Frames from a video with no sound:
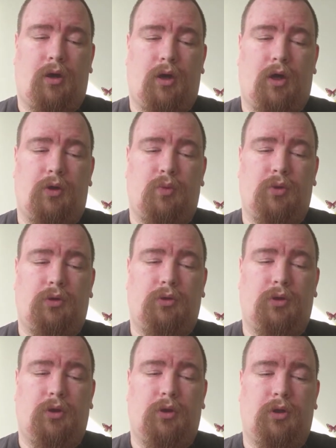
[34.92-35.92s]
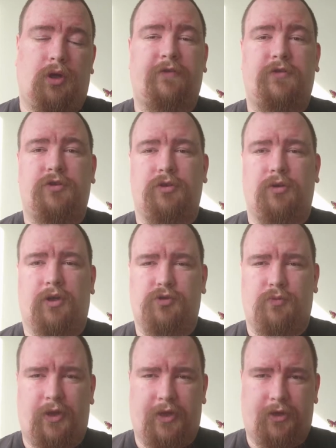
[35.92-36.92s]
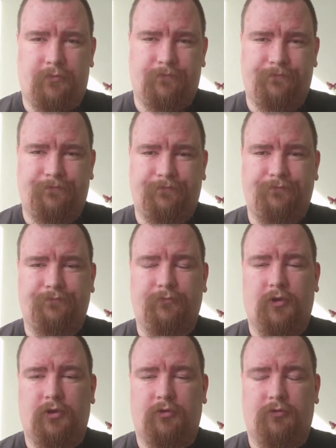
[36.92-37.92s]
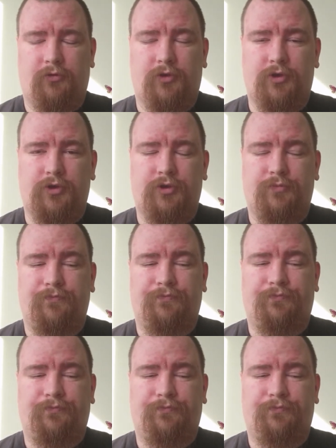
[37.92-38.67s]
will have to explain, of course.